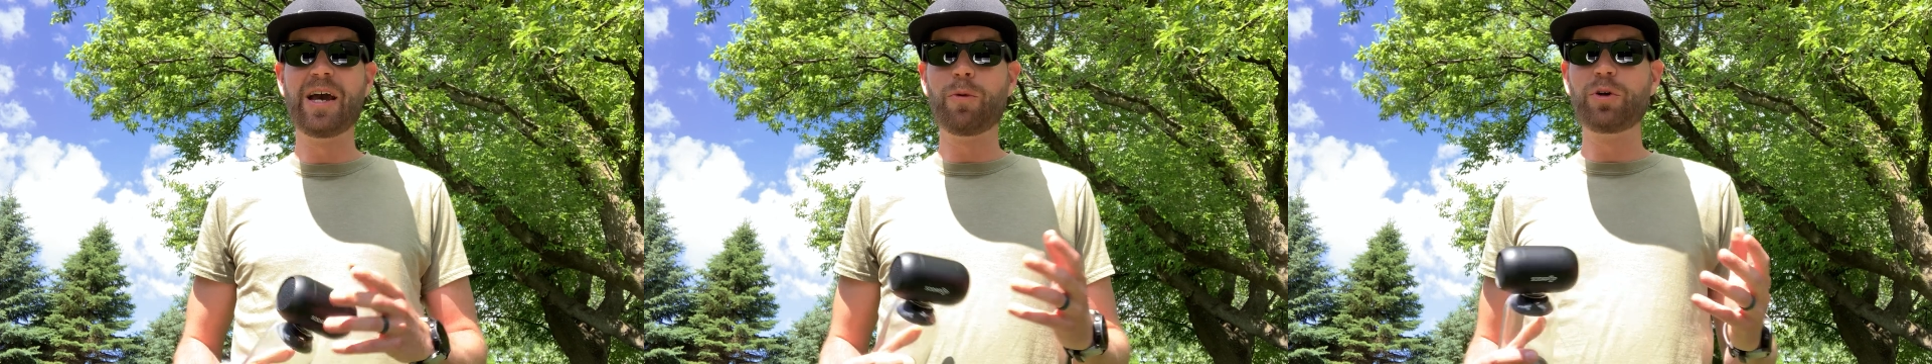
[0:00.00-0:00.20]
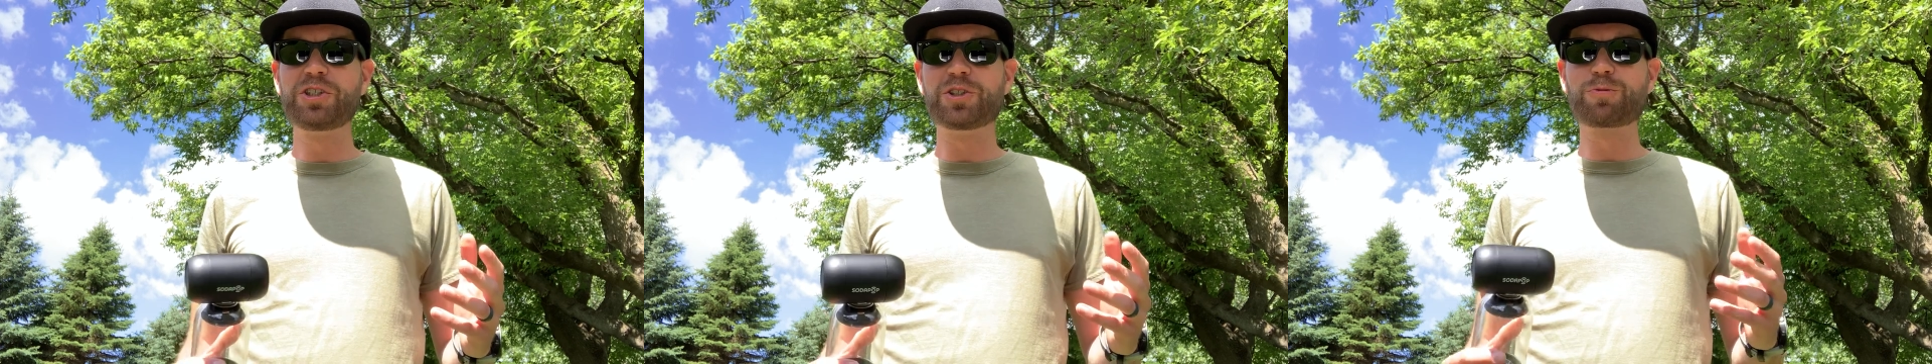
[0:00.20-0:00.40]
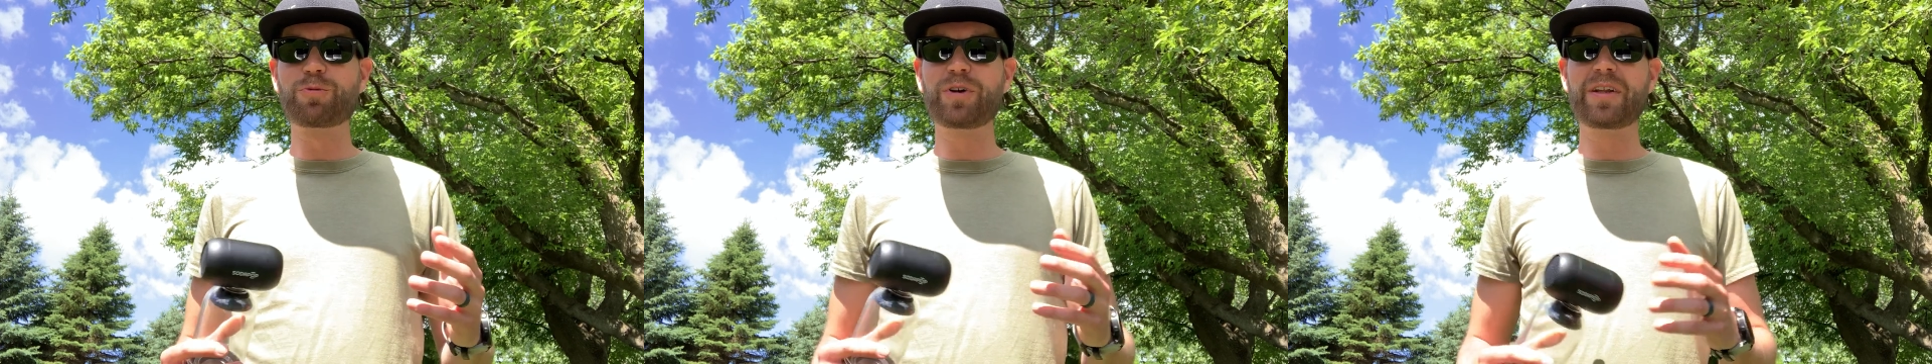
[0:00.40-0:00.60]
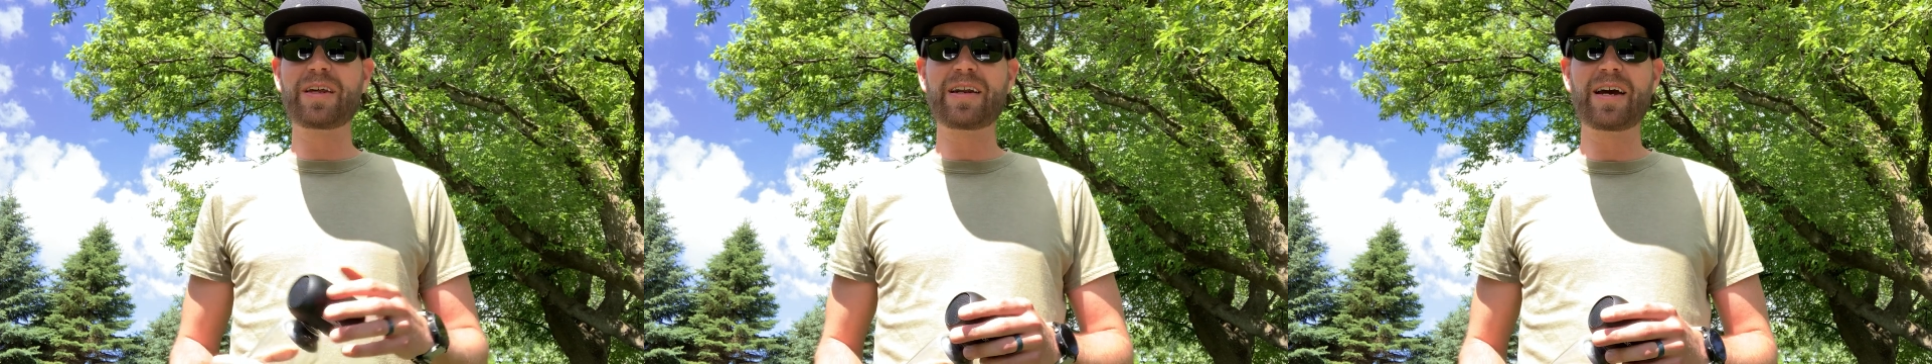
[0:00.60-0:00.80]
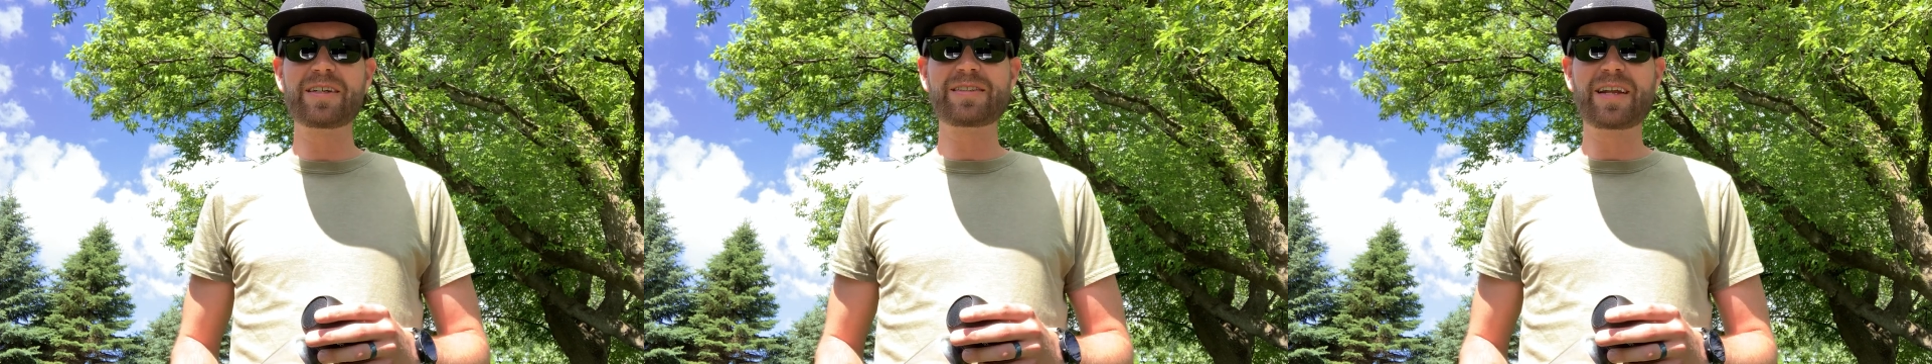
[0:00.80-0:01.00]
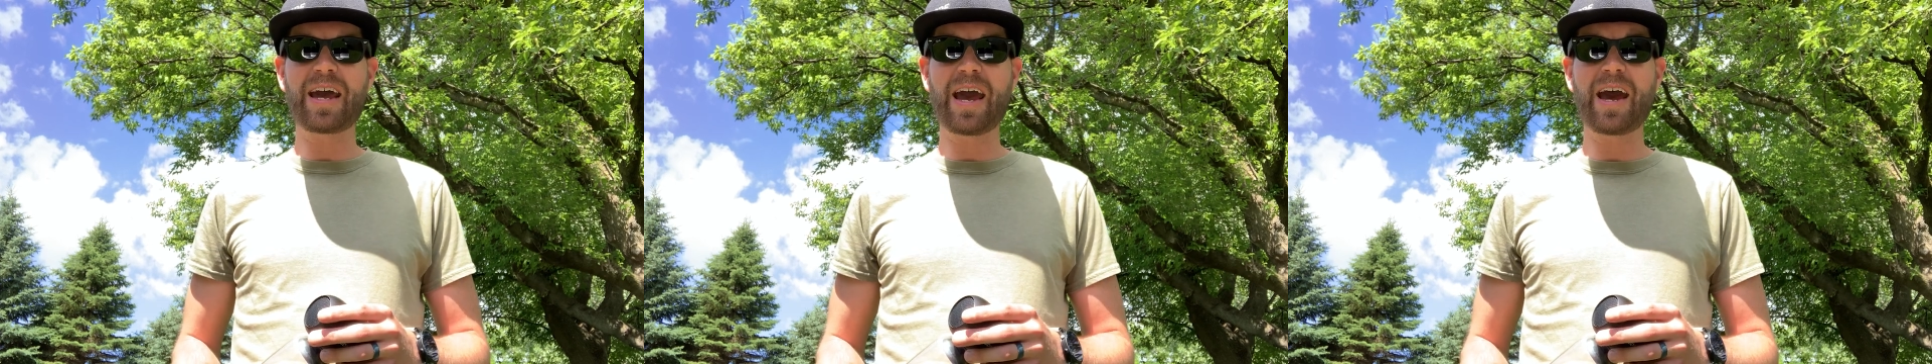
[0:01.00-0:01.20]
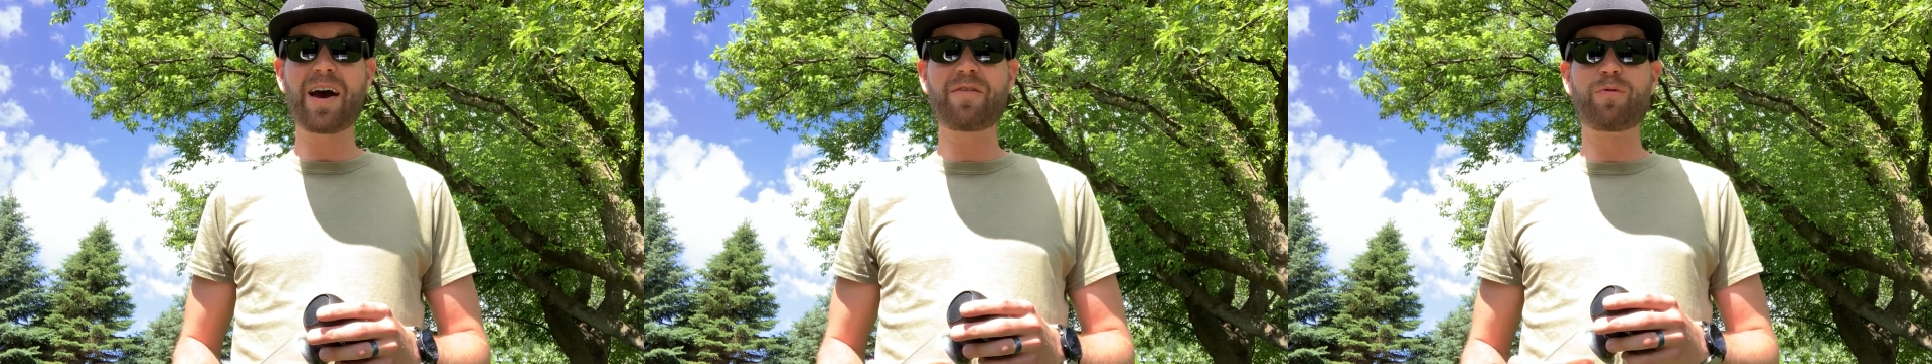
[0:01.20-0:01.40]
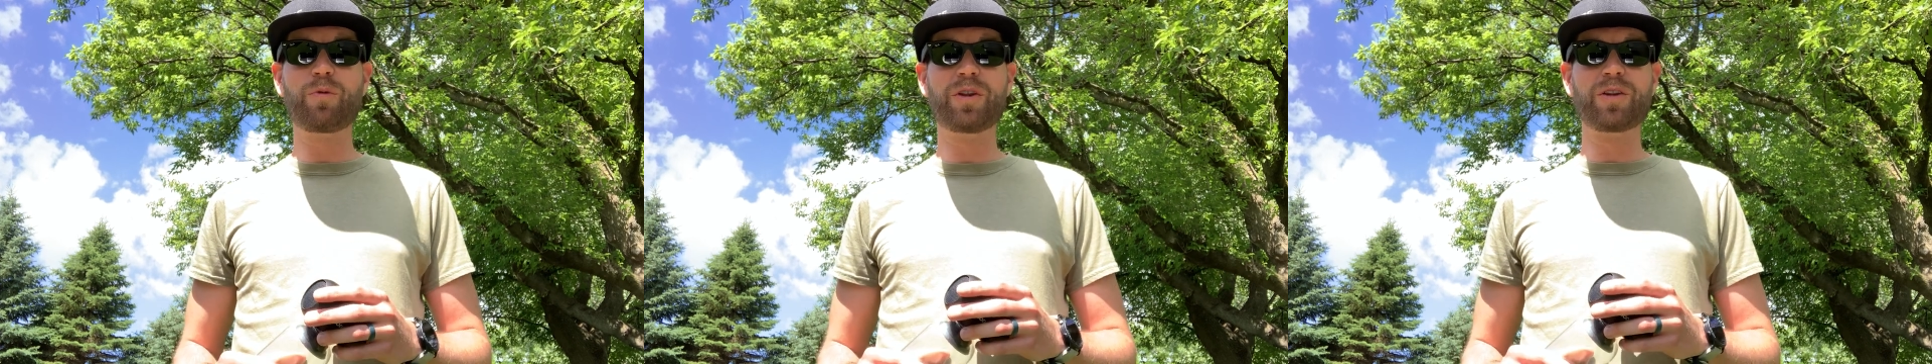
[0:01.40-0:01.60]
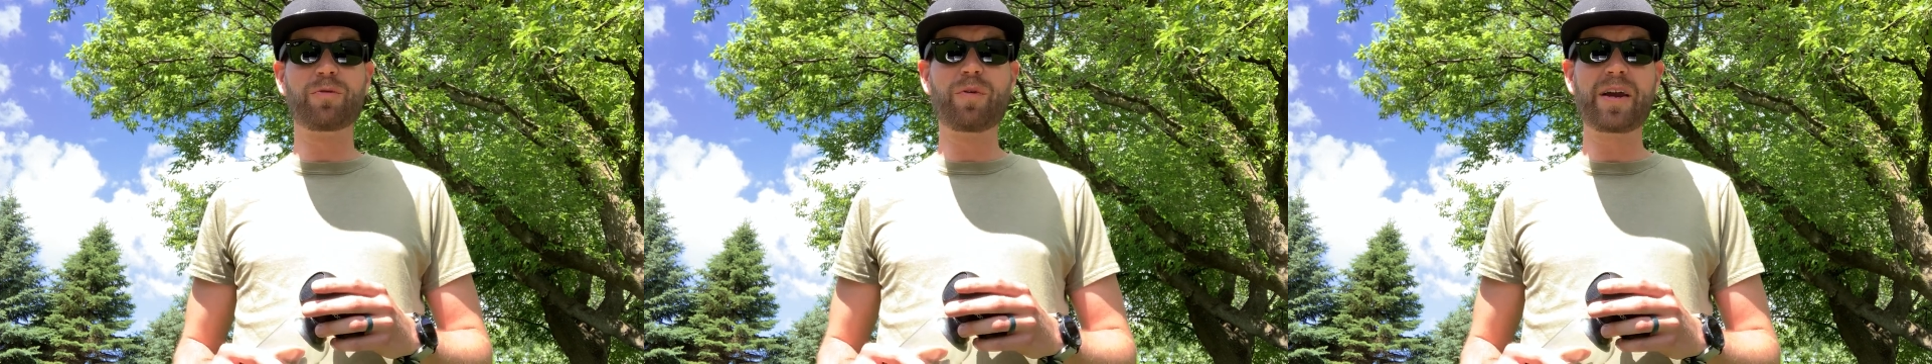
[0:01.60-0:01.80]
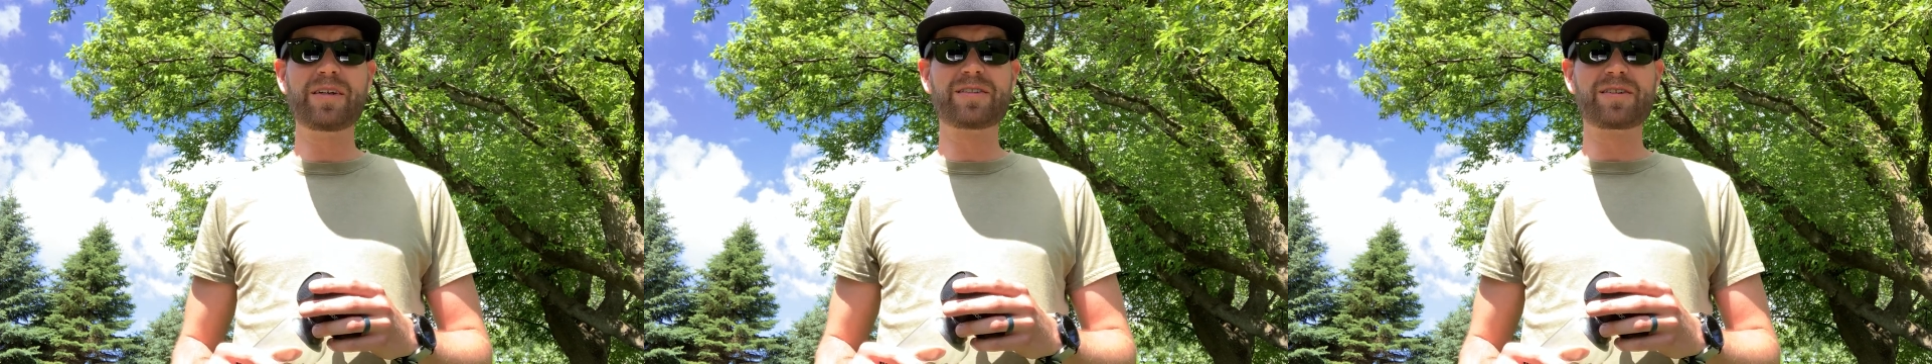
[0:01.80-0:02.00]
which is really nice to have when the
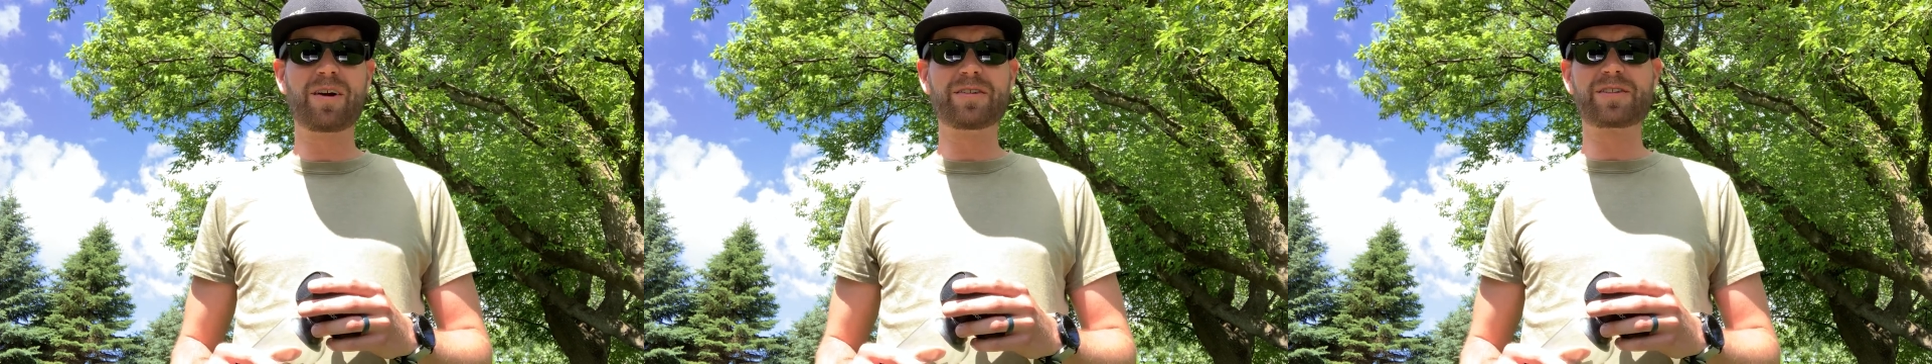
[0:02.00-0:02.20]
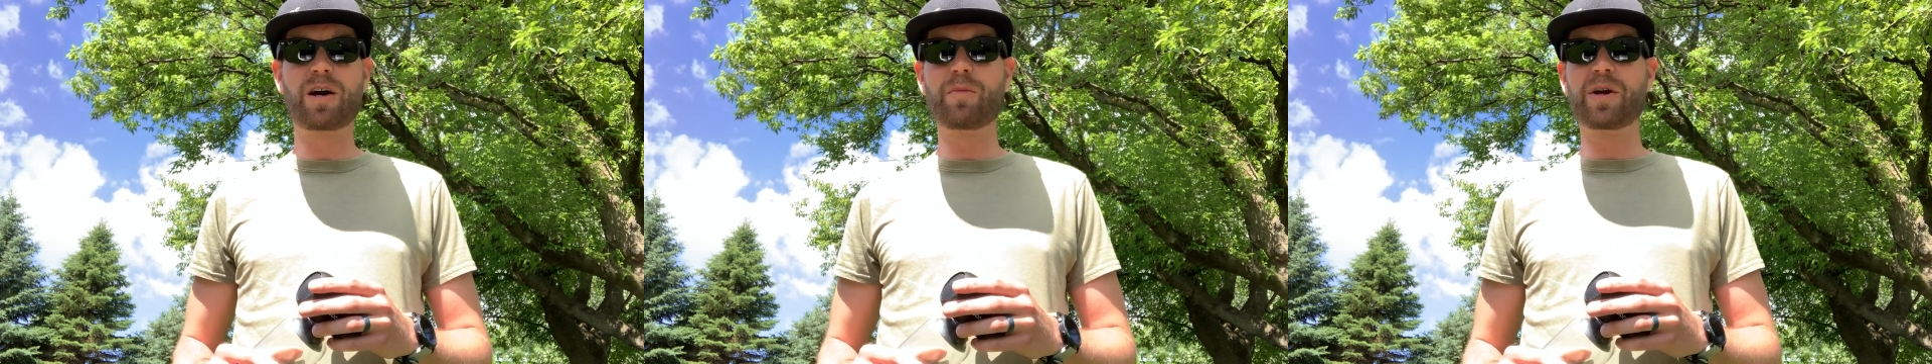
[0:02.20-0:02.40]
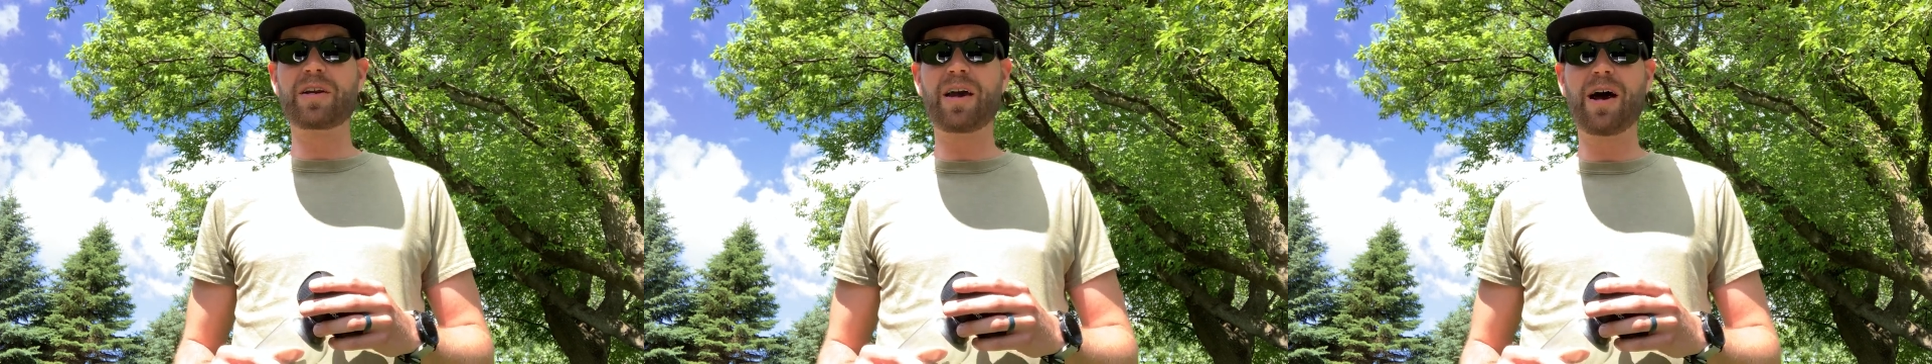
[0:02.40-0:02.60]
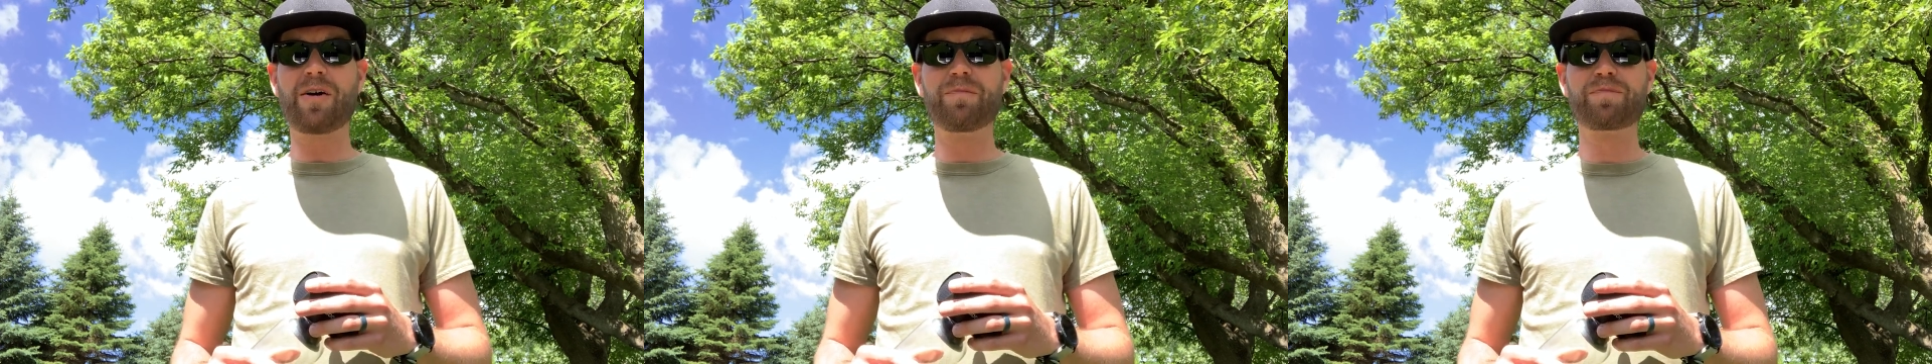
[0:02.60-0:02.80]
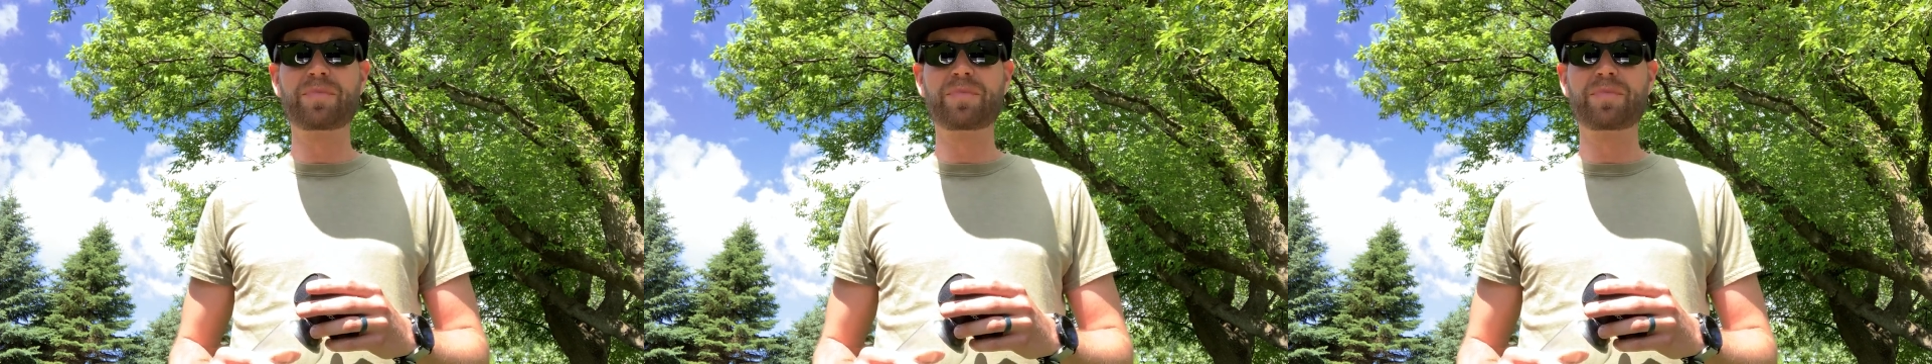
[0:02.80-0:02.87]
rain starts coming down.